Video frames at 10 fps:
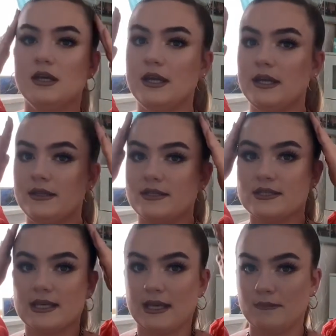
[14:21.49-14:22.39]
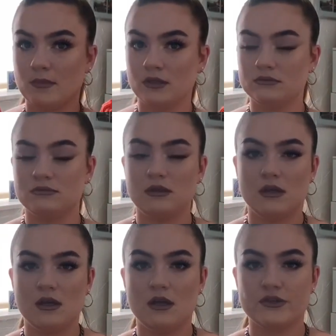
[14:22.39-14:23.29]
in the same
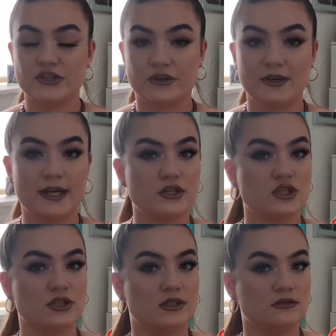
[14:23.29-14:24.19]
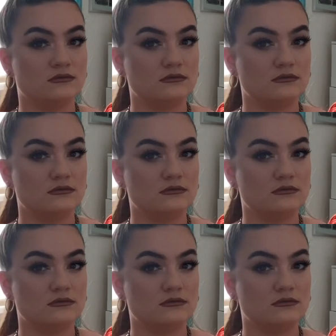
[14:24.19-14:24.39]
direction.